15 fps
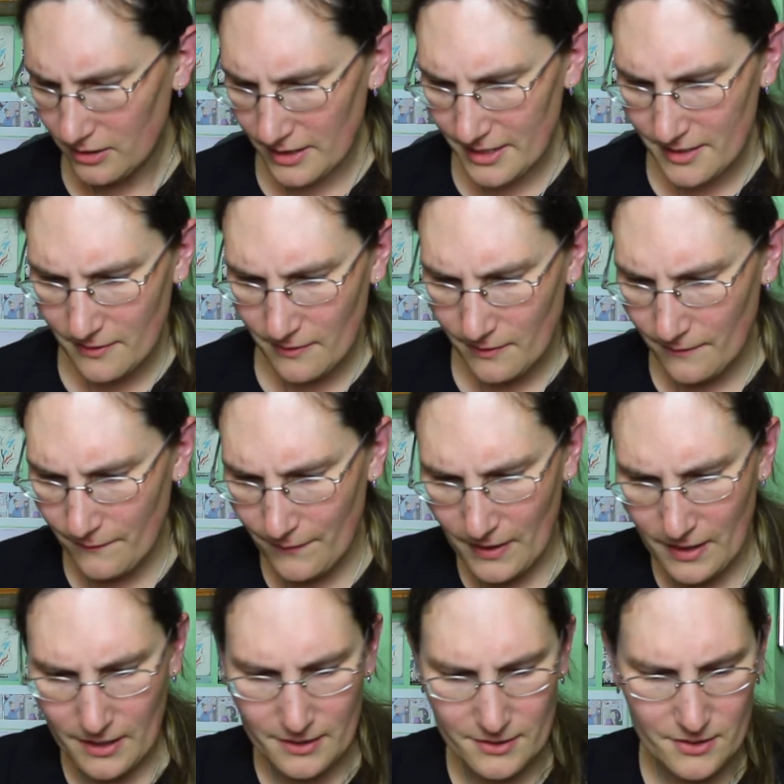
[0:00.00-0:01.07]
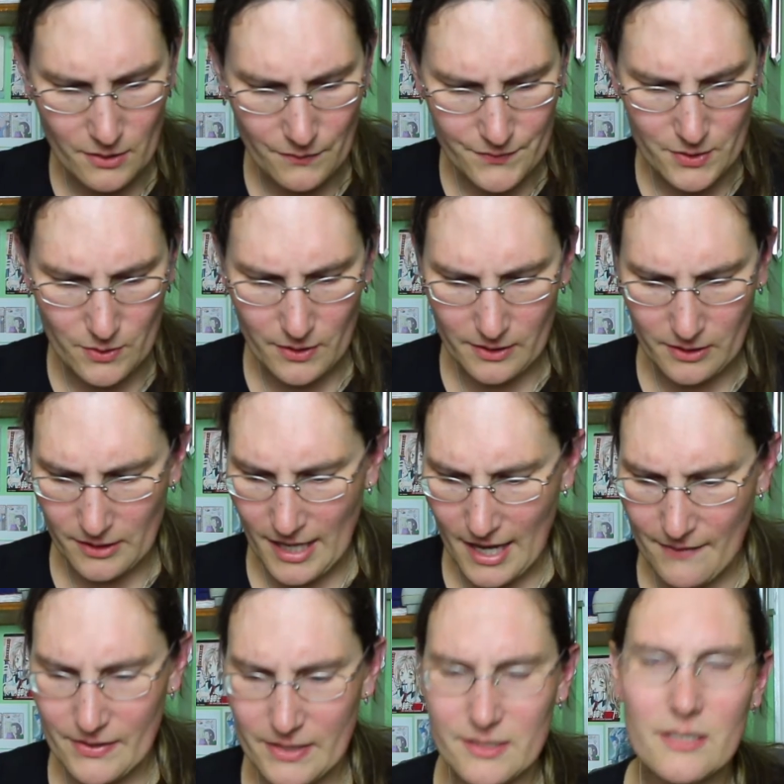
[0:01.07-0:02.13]
list of stuff, so I've got to
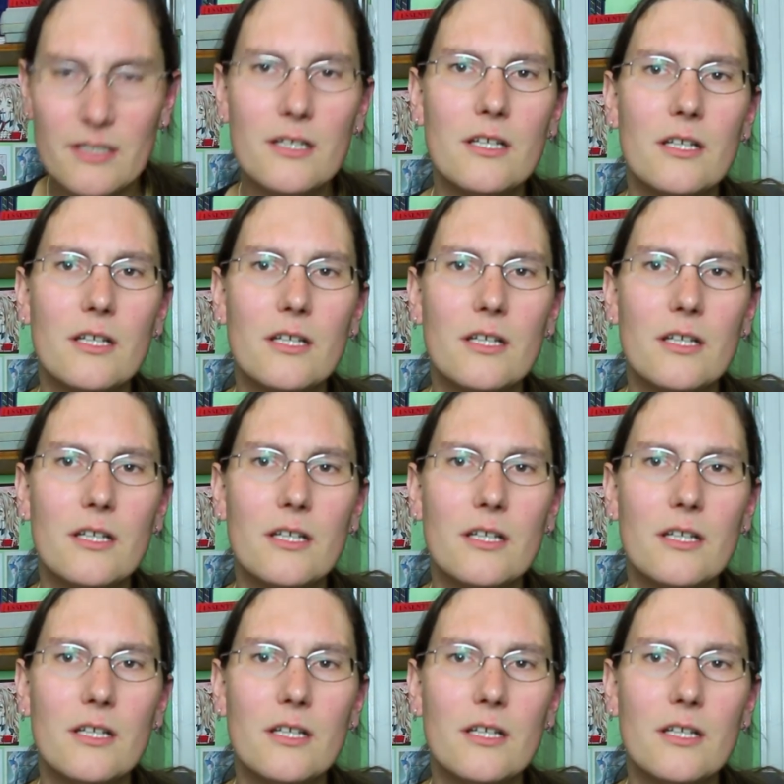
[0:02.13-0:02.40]
have it.